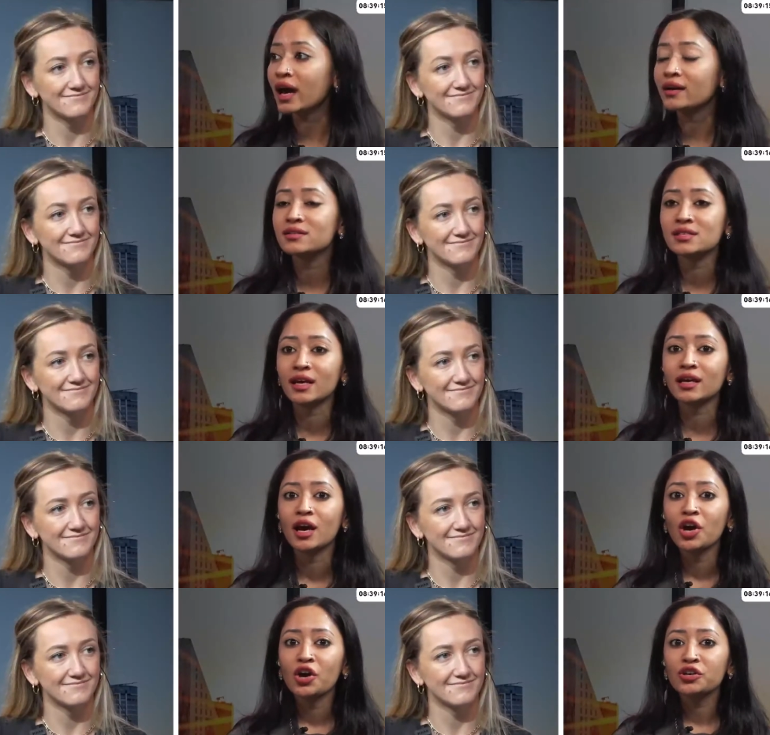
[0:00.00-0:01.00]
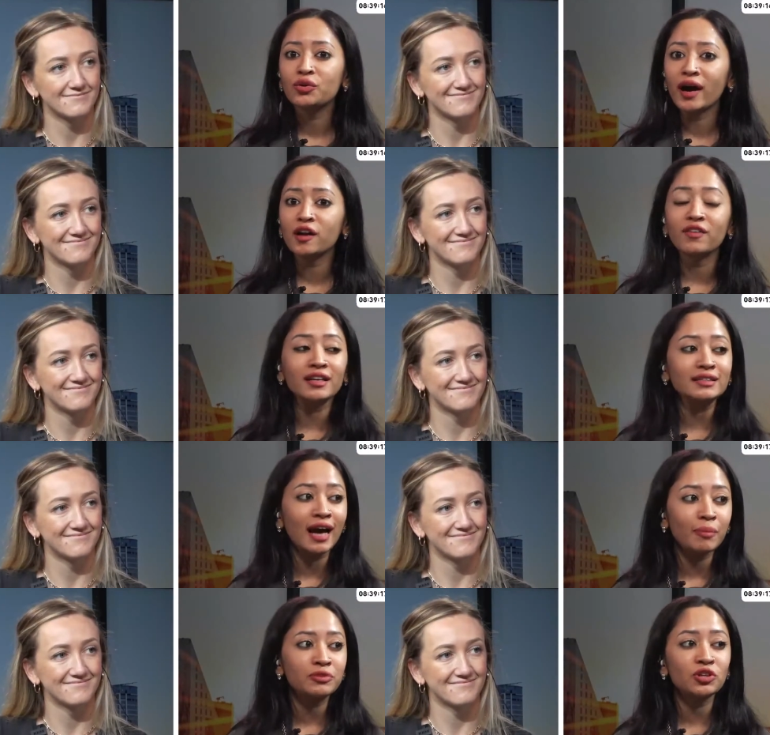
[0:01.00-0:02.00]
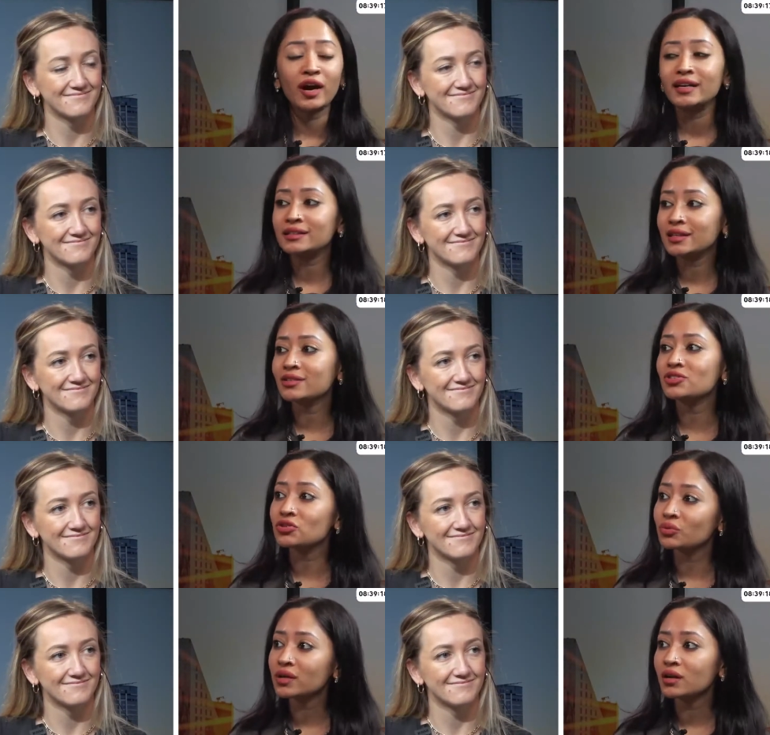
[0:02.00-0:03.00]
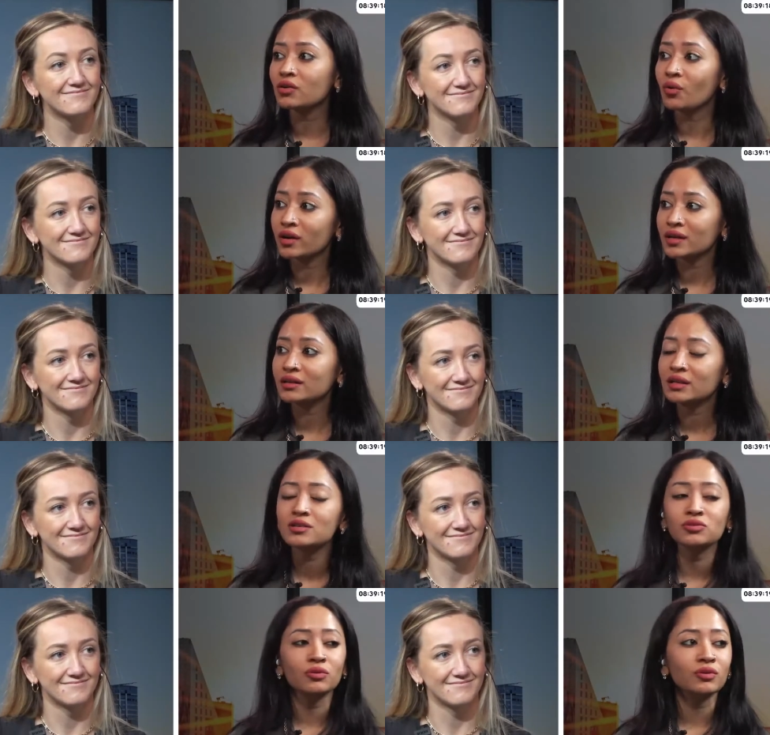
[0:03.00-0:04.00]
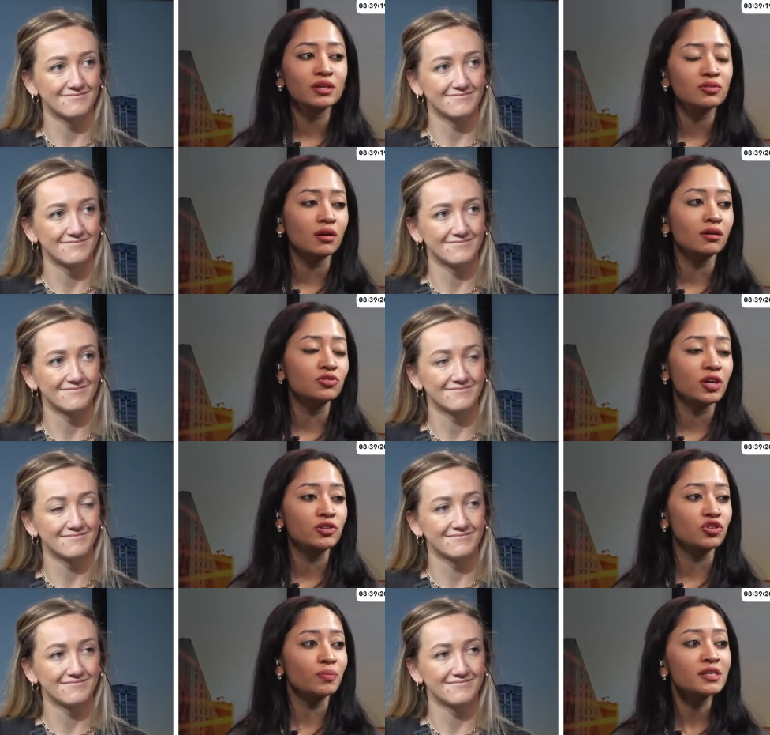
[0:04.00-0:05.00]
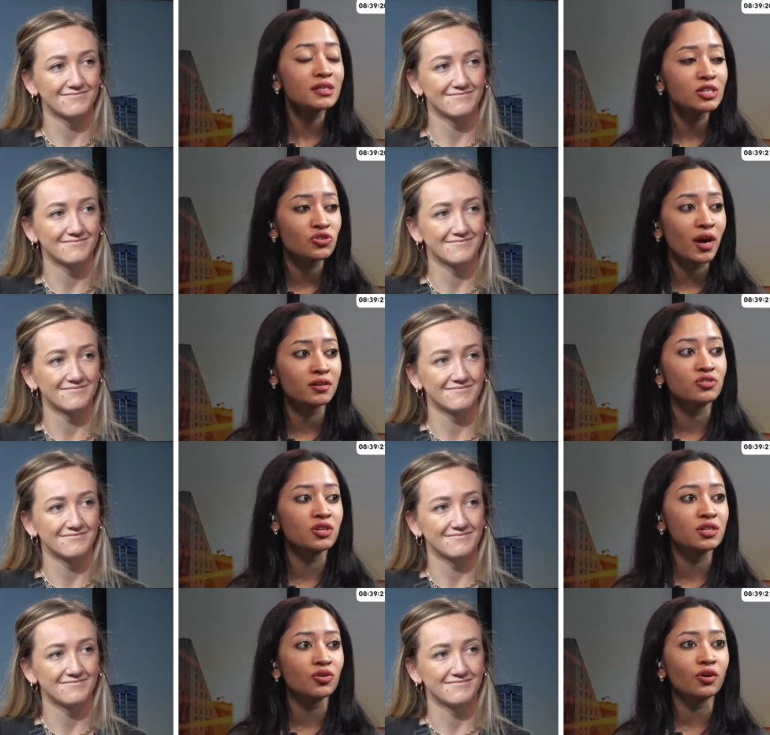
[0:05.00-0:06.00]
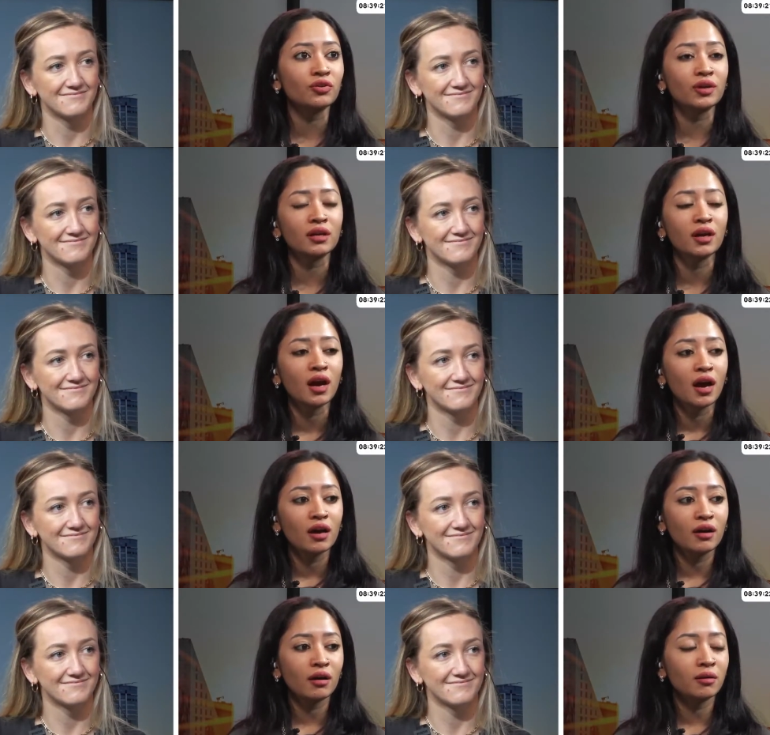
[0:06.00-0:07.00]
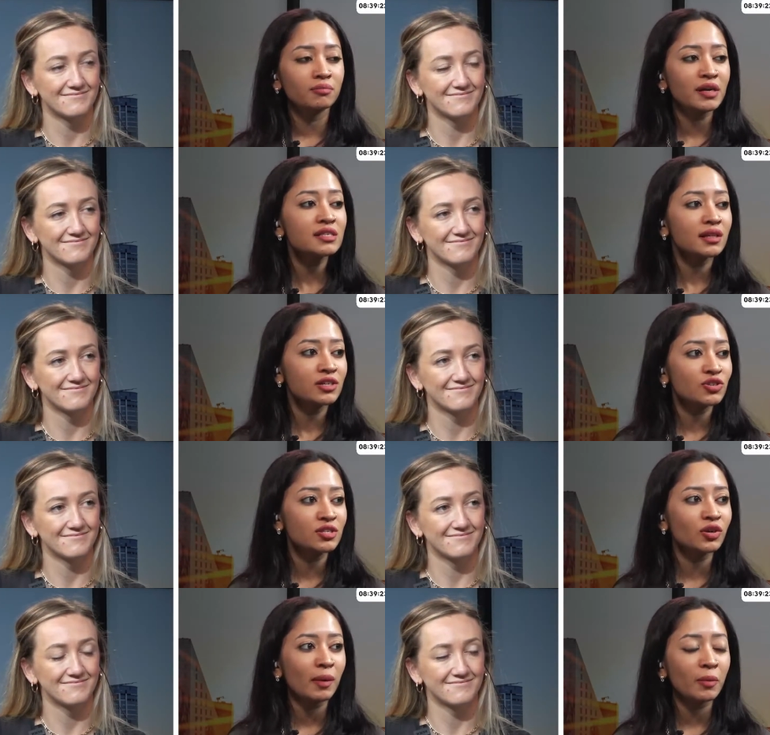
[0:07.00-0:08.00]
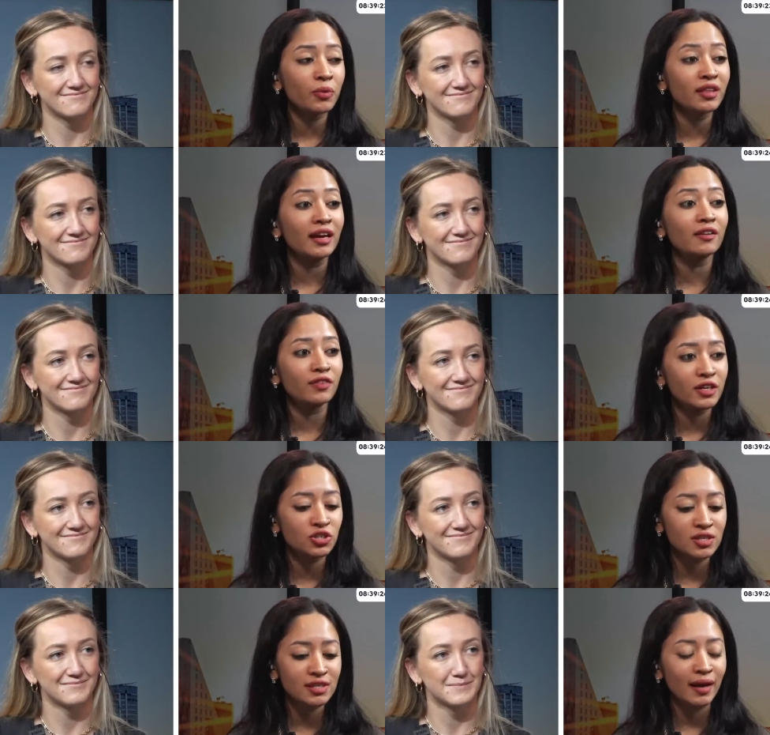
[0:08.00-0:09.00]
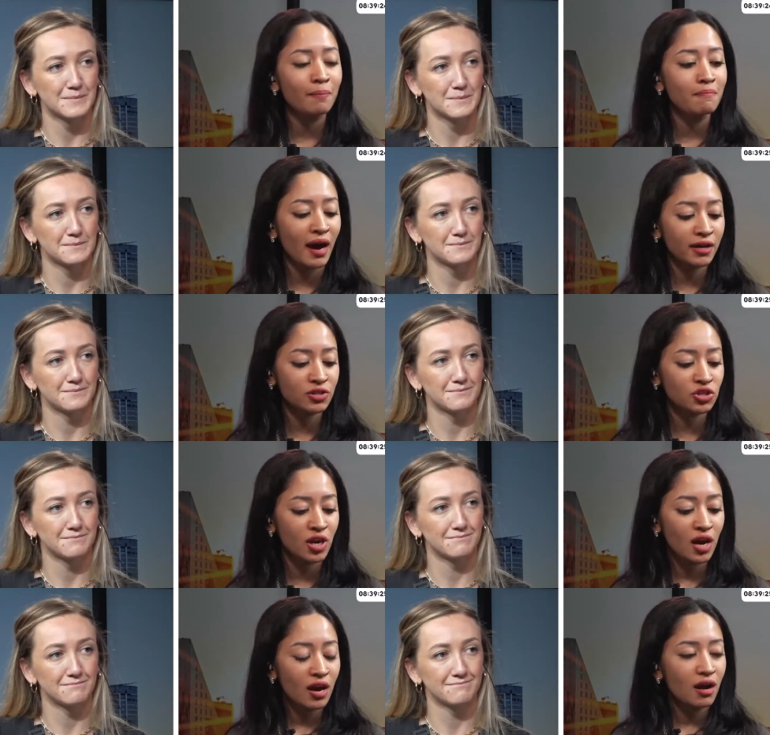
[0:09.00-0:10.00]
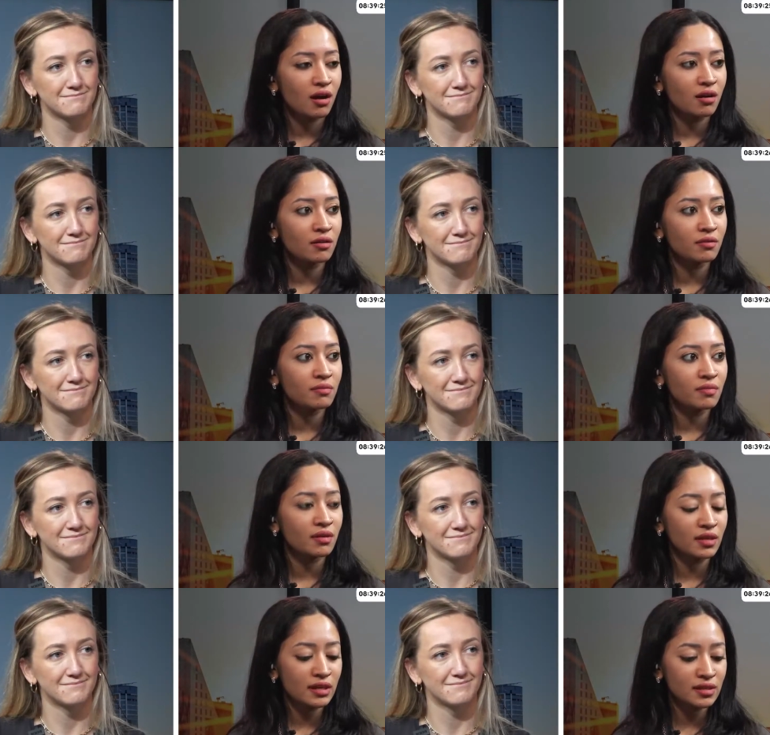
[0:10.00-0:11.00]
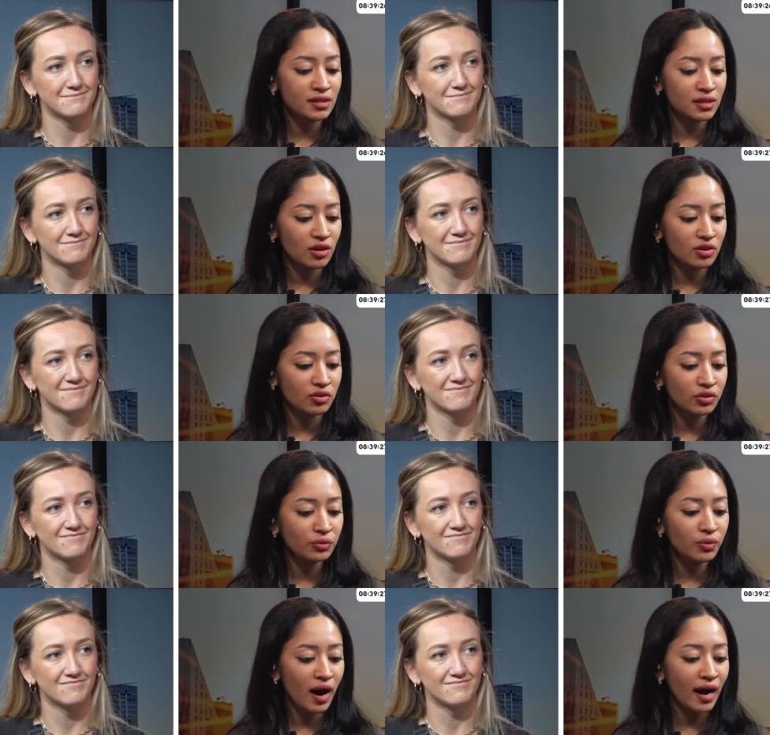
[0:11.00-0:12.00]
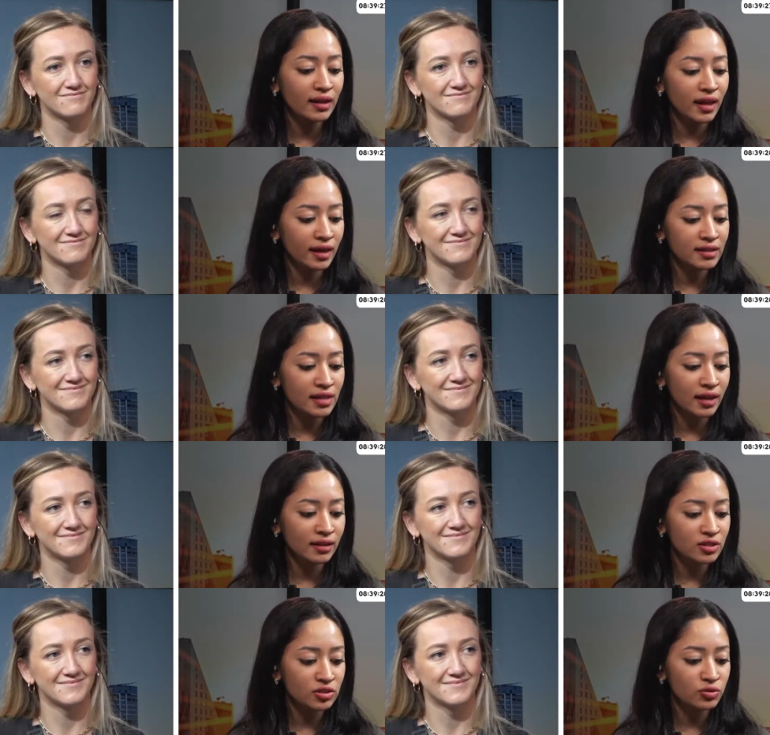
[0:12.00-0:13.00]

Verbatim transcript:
Speaker 1: and it's like you kind of adapt your ideas to it accordingly. So you can change your business strategies, or you can basically just, you know, come up with innovations that match these new highlights and these new